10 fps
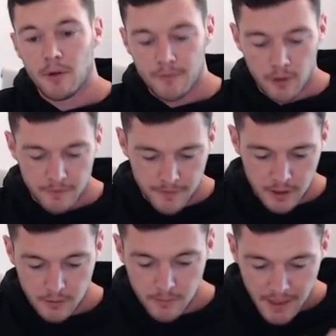I've got for
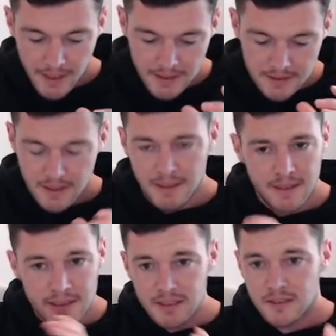you is, and
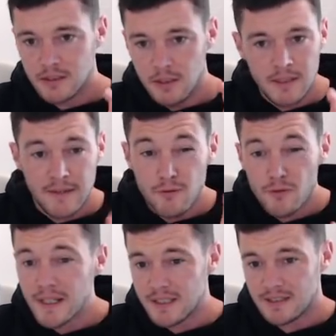this is, you never
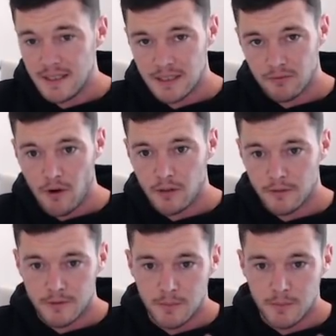really see this very often,